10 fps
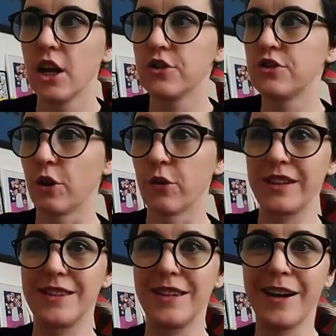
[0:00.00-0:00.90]
So
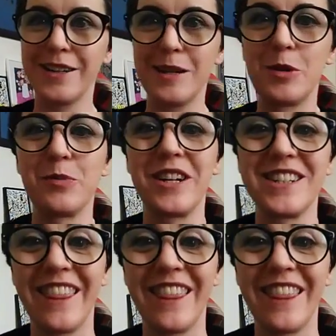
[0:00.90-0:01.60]
that's the Idea Blueprint,